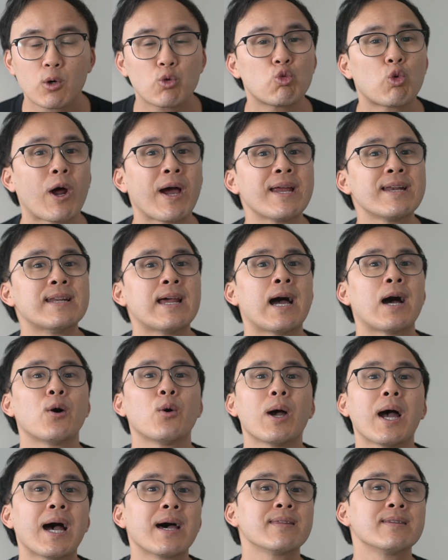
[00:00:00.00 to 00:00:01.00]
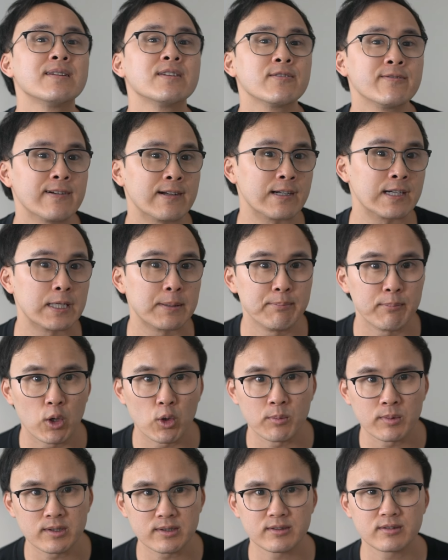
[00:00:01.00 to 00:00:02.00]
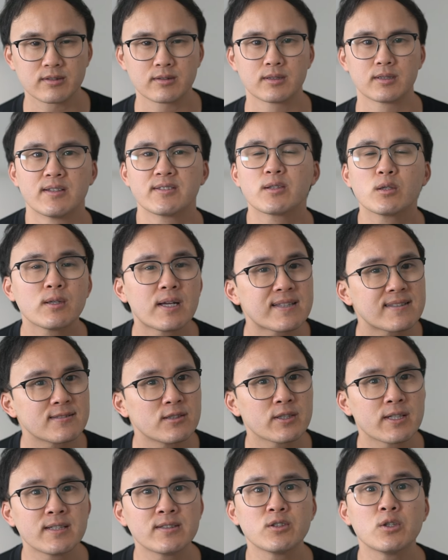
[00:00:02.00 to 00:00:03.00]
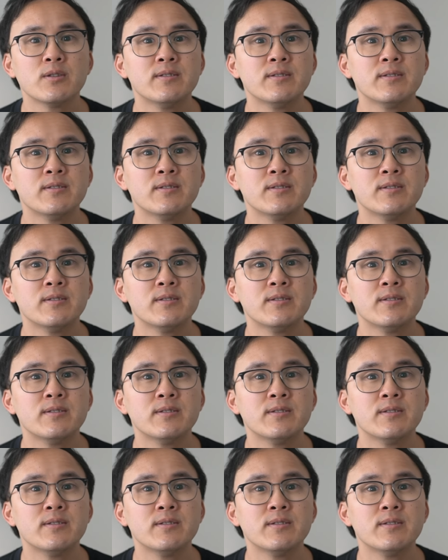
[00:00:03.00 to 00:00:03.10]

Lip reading: right now at this very moment. So let's look into